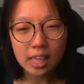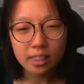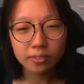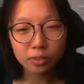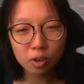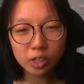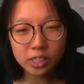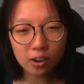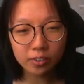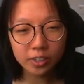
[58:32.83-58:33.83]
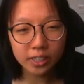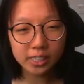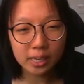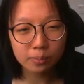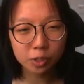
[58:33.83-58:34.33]
The floor is covered in the
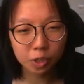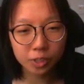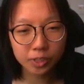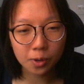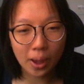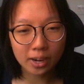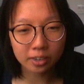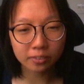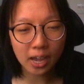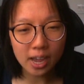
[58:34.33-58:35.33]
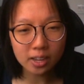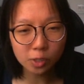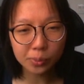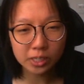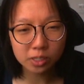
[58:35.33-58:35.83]
same circular pattern of tiles,
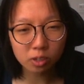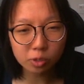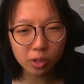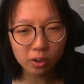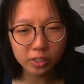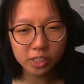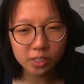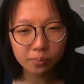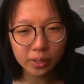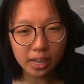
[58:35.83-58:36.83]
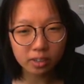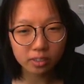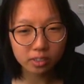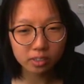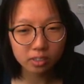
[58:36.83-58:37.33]
but it's also covered in something else.